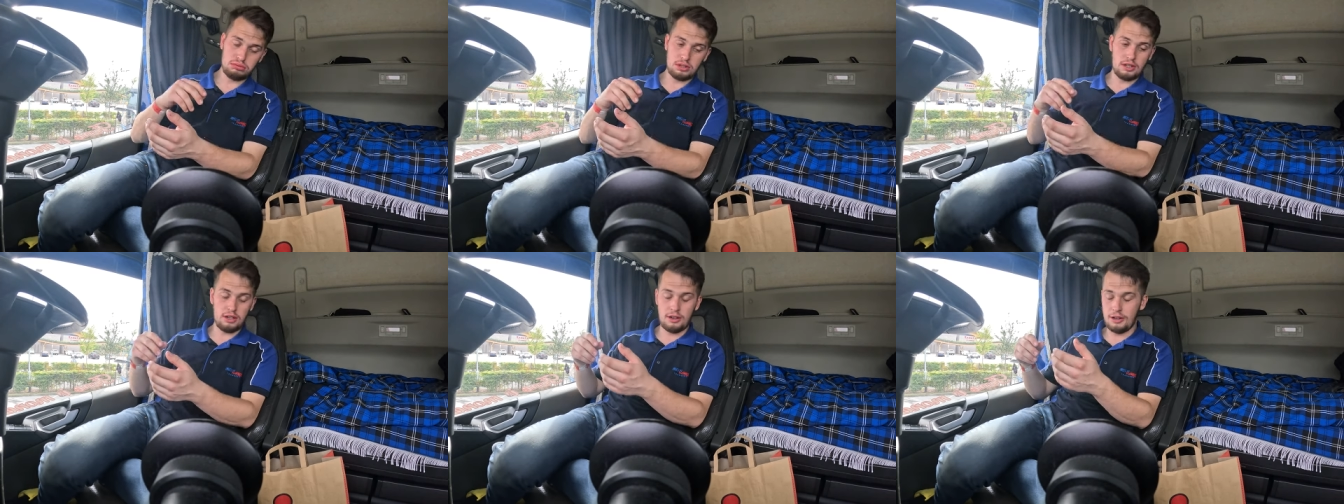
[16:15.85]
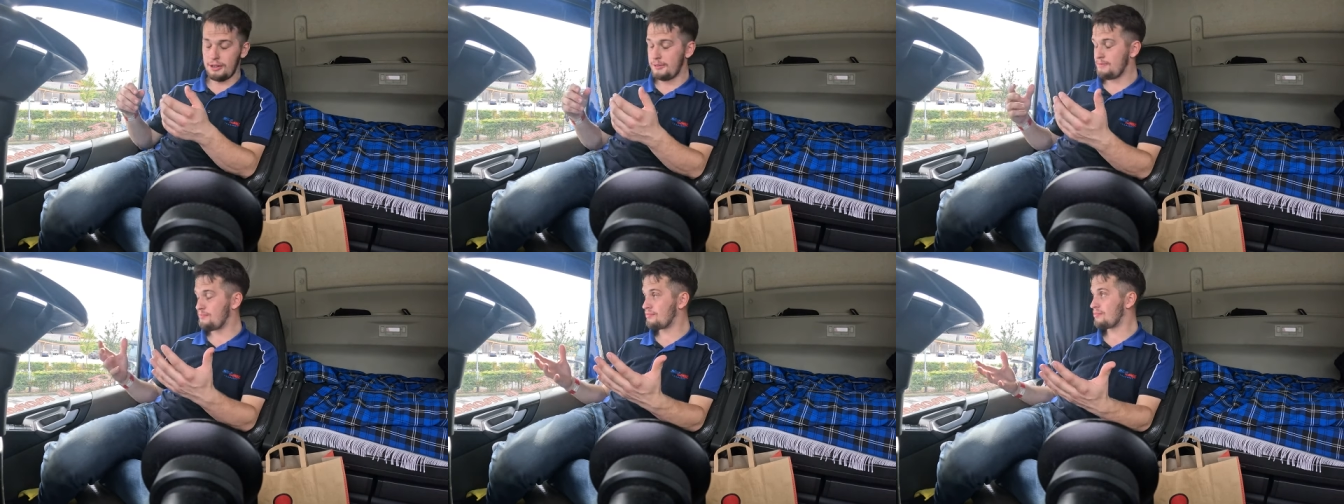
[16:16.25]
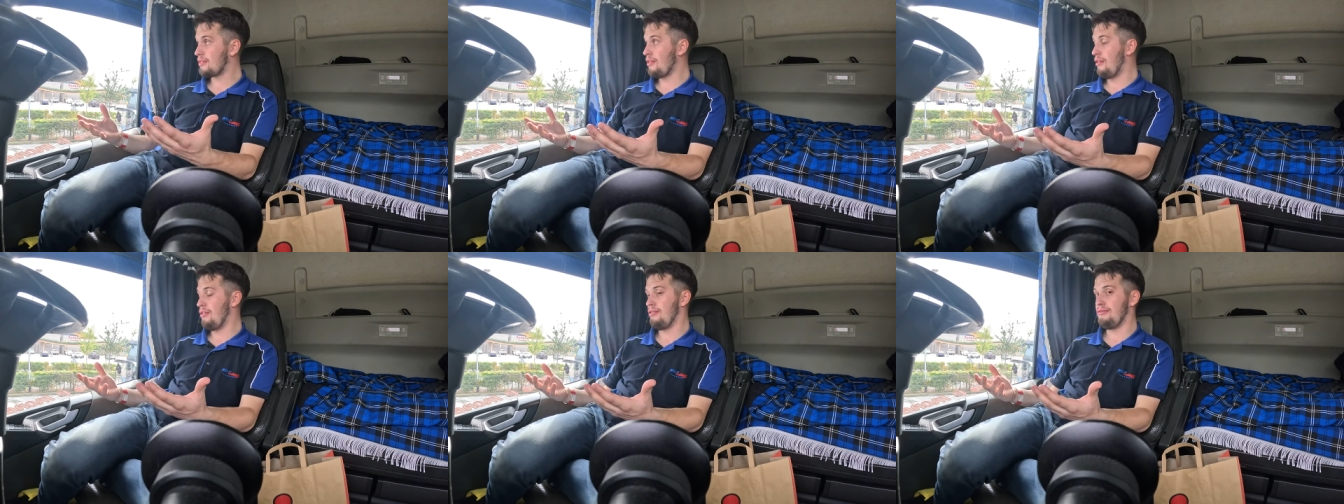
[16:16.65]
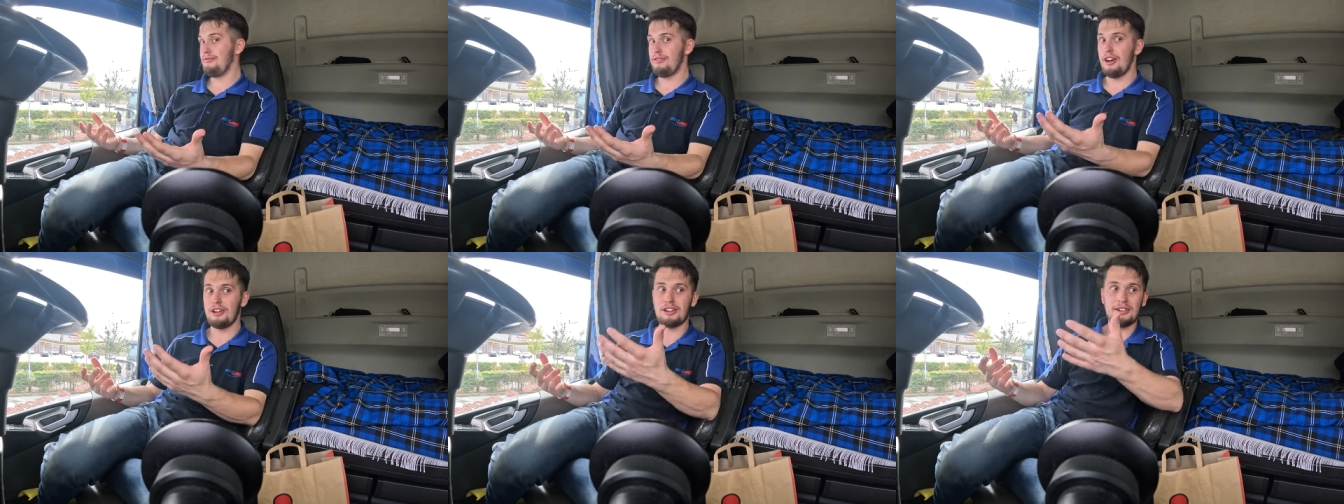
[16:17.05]
Oh,
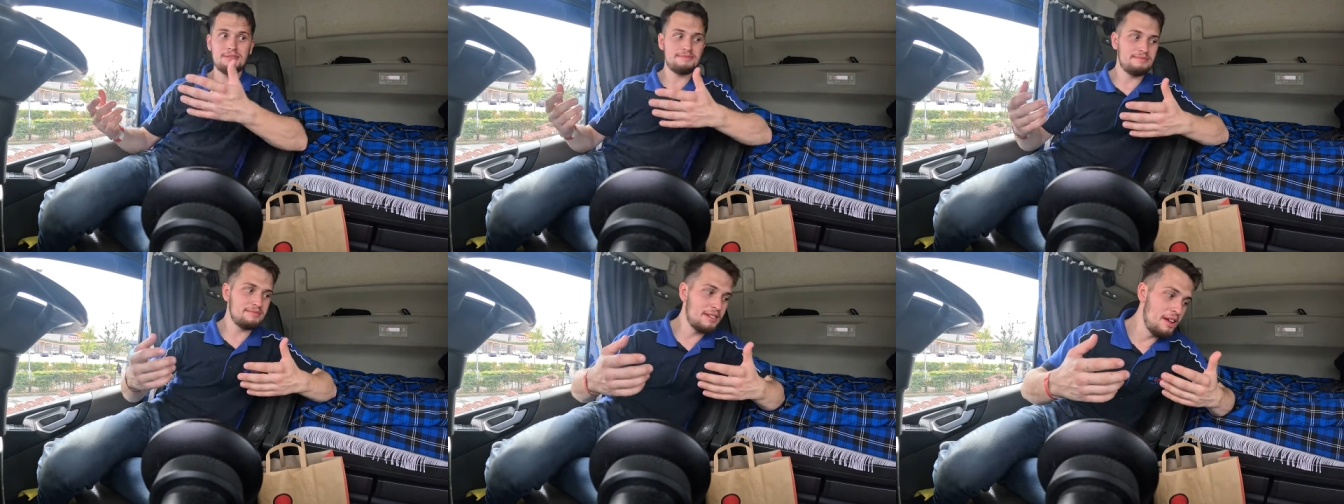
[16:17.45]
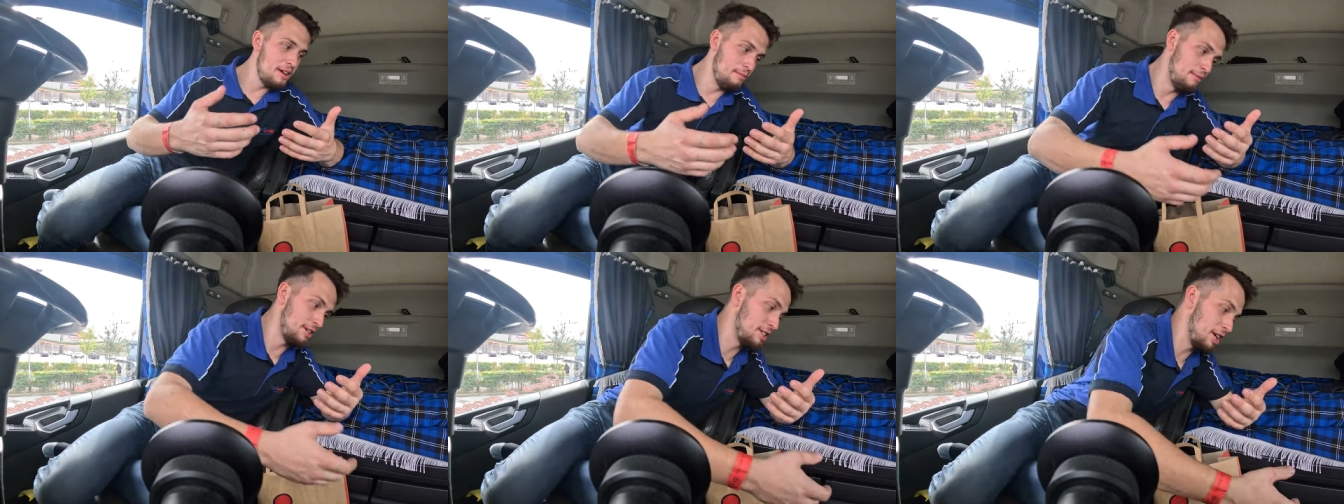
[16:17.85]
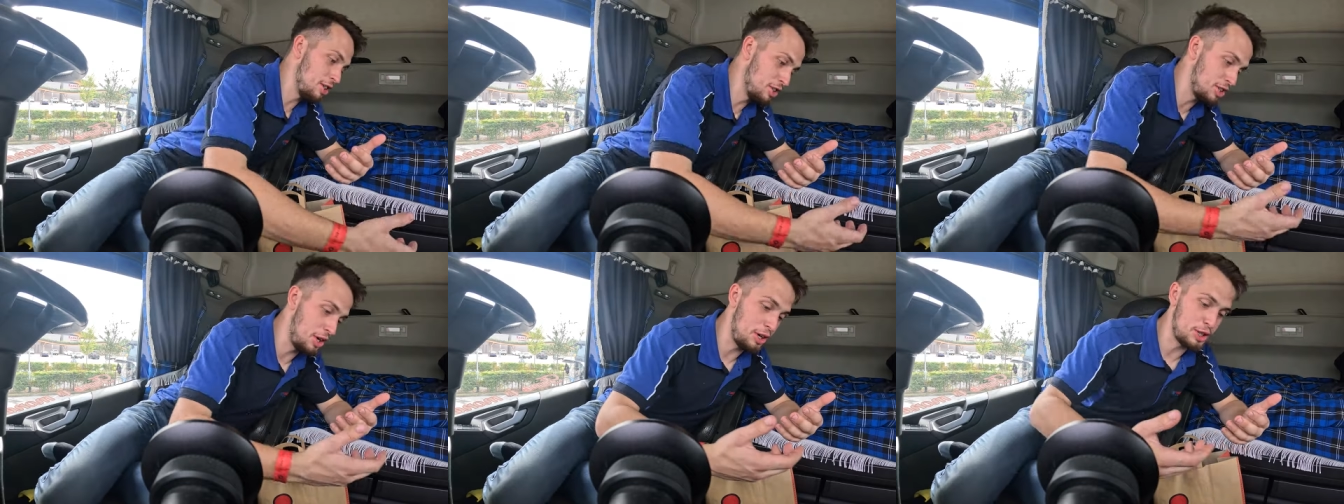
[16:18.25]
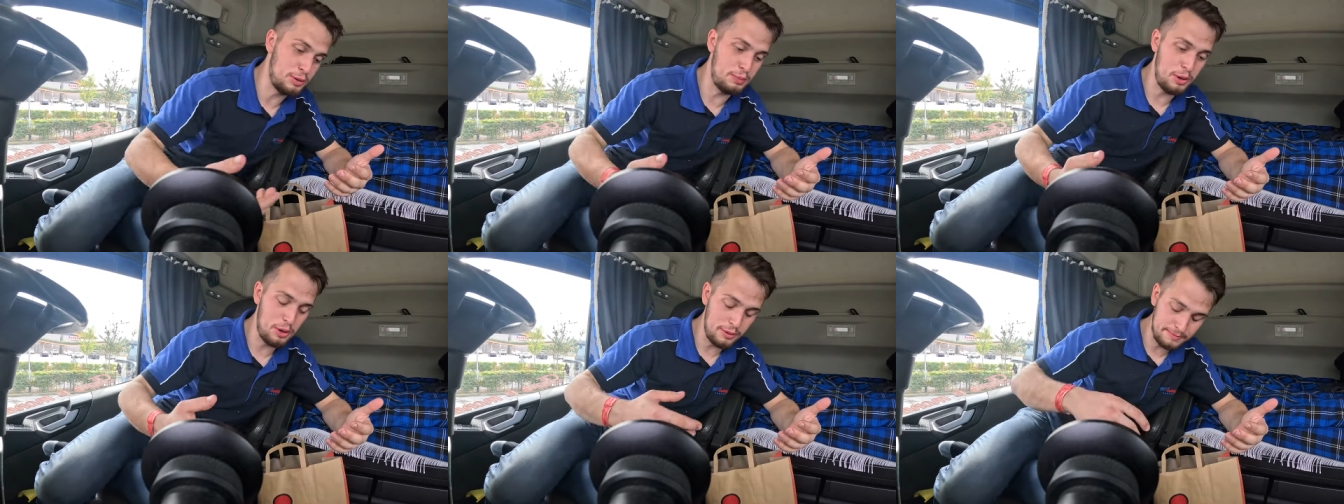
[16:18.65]
fuck. Why should I just start
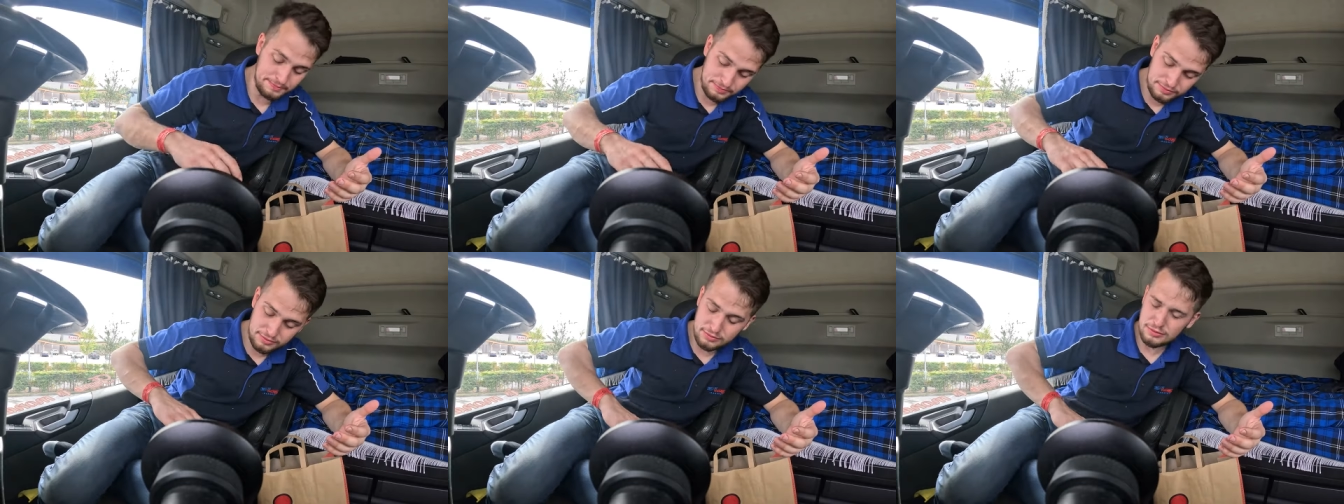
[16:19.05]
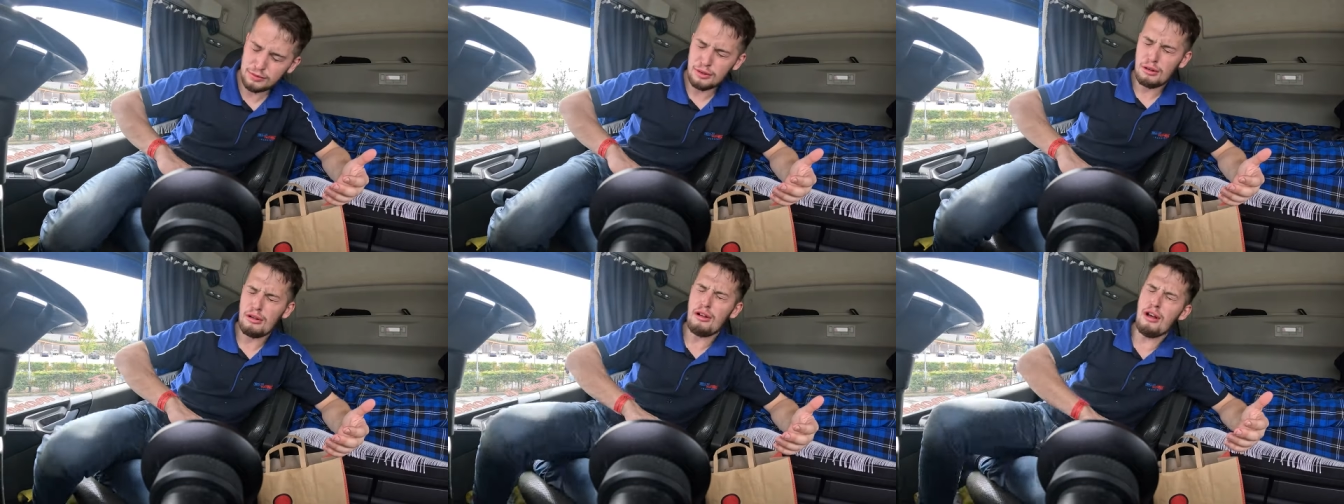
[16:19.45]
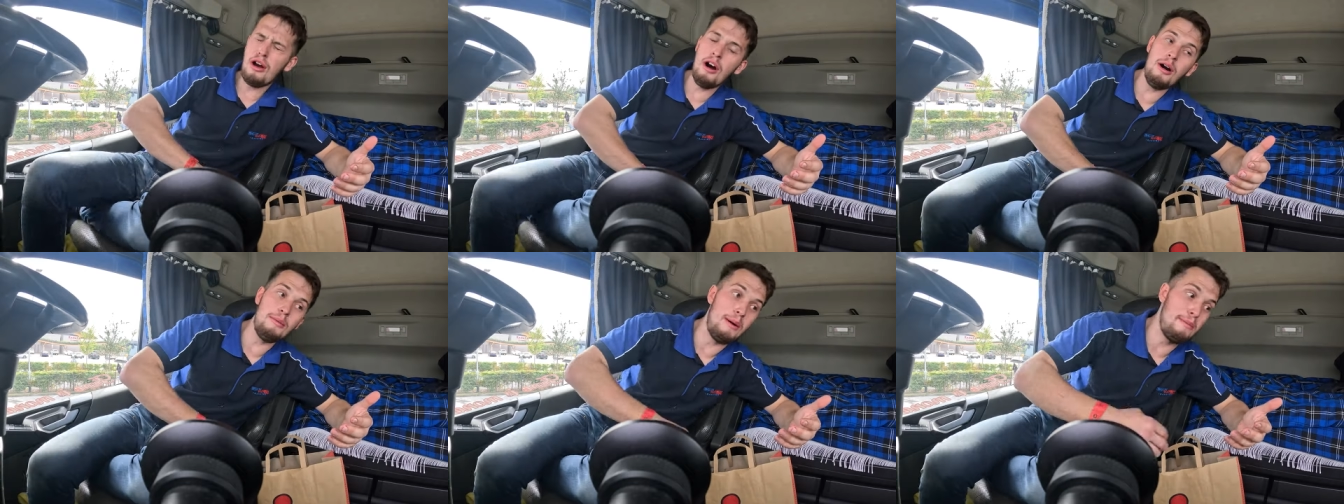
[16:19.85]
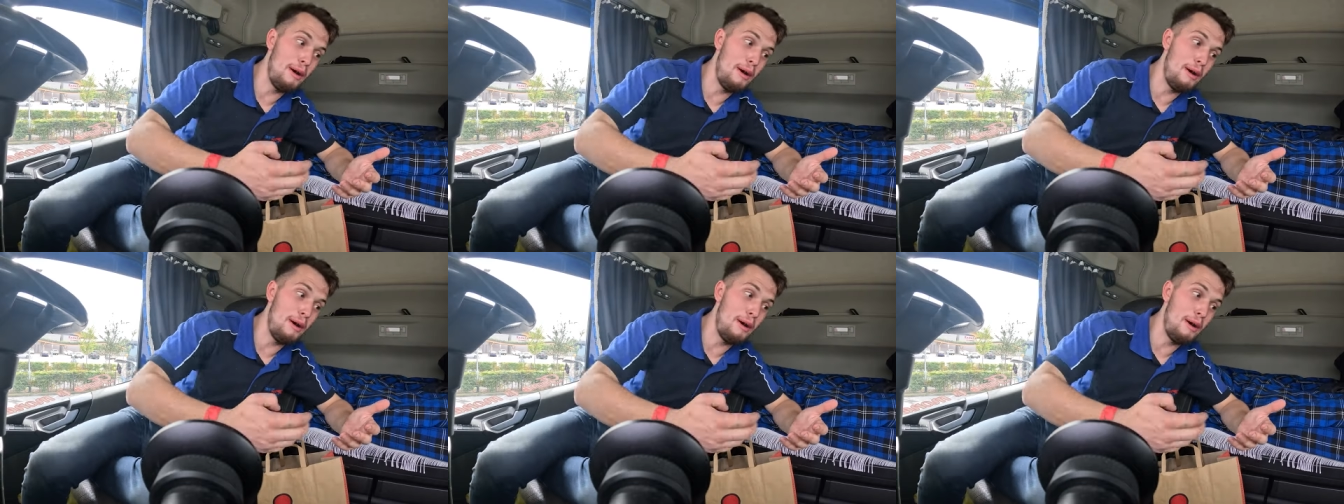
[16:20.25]
spewing? Oh, my